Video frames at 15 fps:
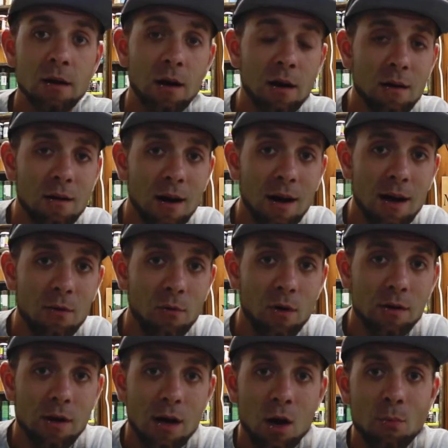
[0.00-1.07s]
Alright,
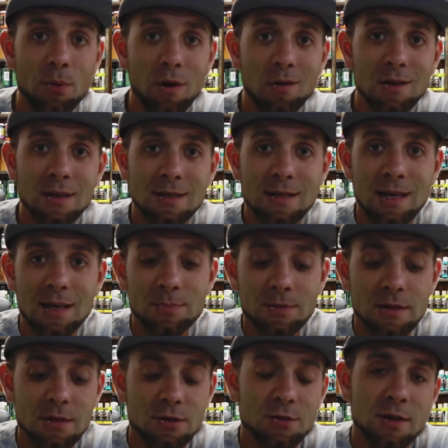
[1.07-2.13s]
well, I hope all these
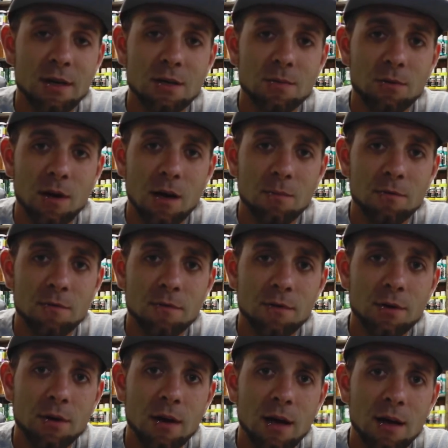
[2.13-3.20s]
tips and tricks were helpful for
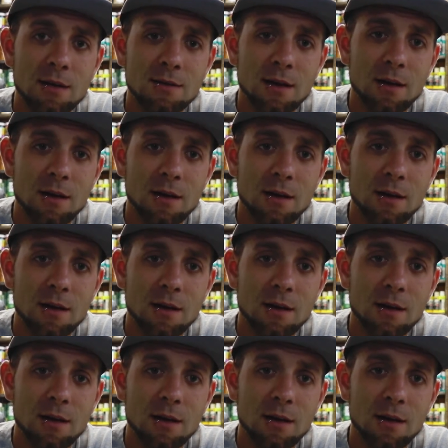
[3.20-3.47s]
you guys.